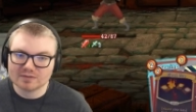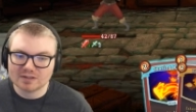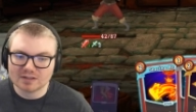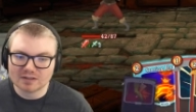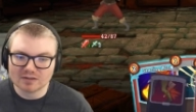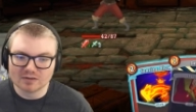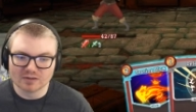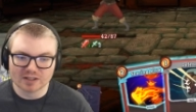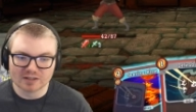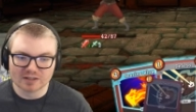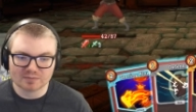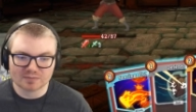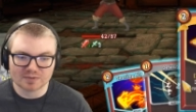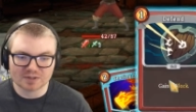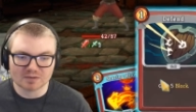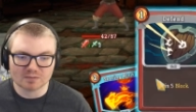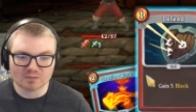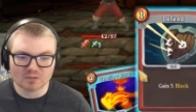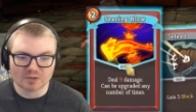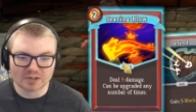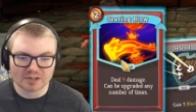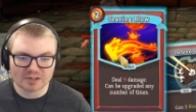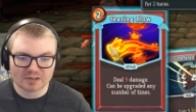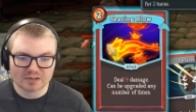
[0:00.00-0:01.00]
Don't like
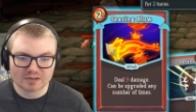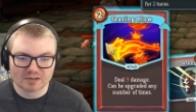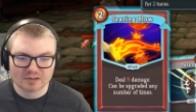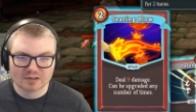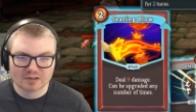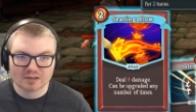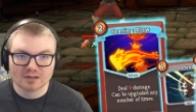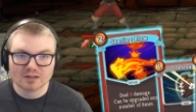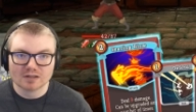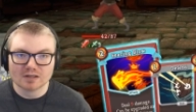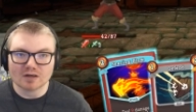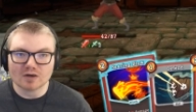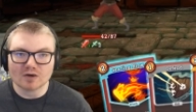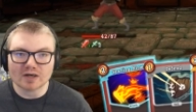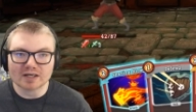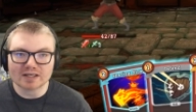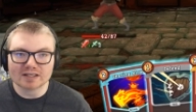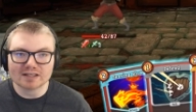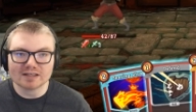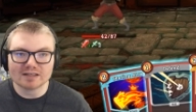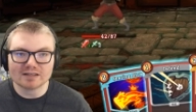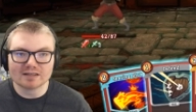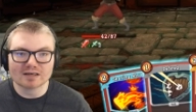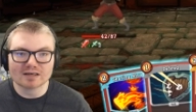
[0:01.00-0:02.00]
being weak. Oh, I
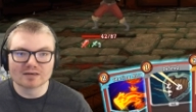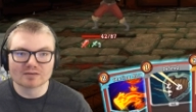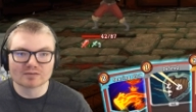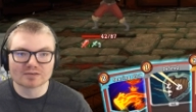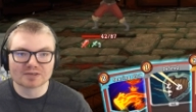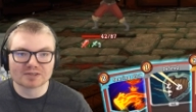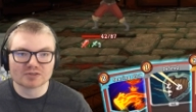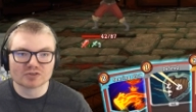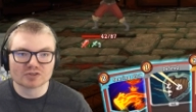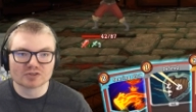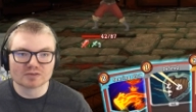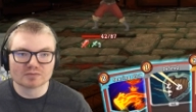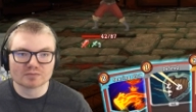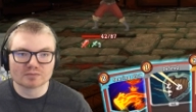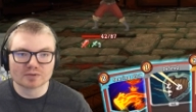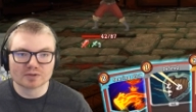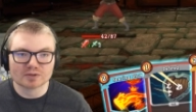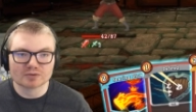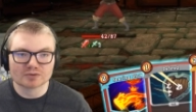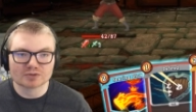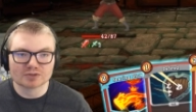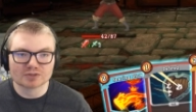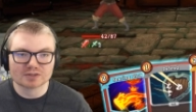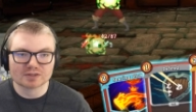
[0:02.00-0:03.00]
can hit that regen
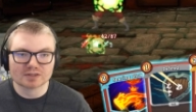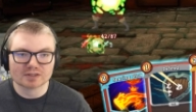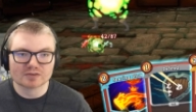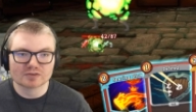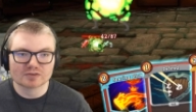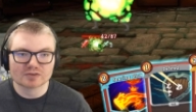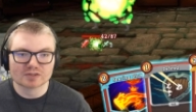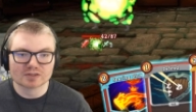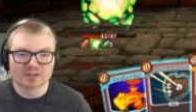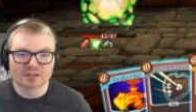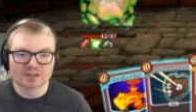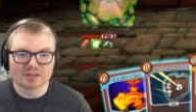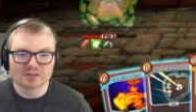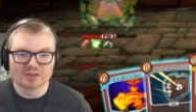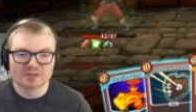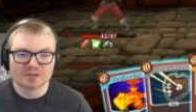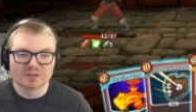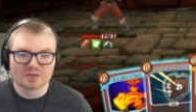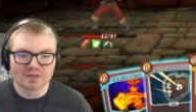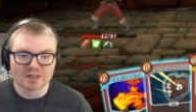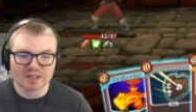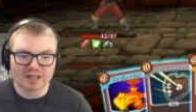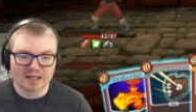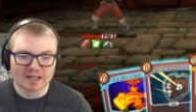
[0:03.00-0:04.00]
potion, though, so let's
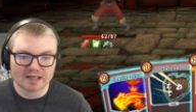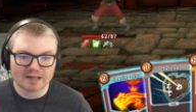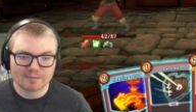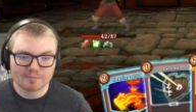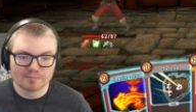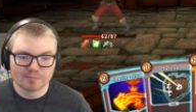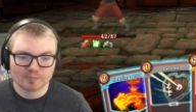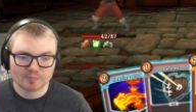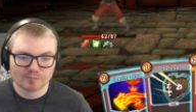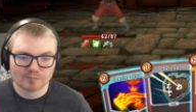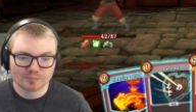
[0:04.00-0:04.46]
do that.